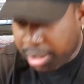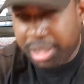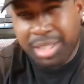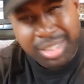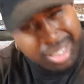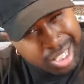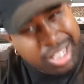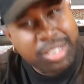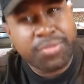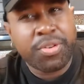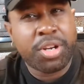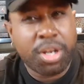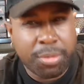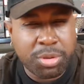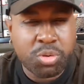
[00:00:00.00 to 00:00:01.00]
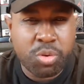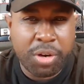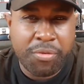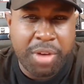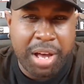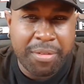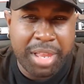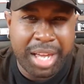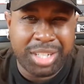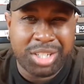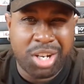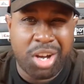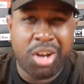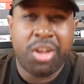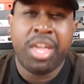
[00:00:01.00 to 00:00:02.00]
Let's get this video up to 25 likes,
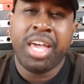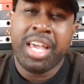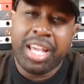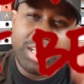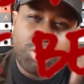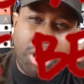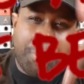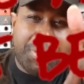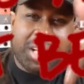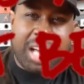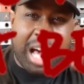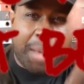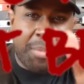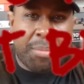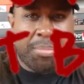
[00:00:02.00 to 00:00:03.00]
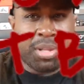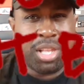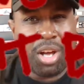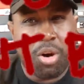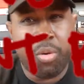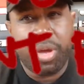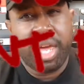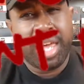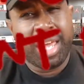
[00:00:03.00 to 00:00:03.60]
y'all. And drop a comment below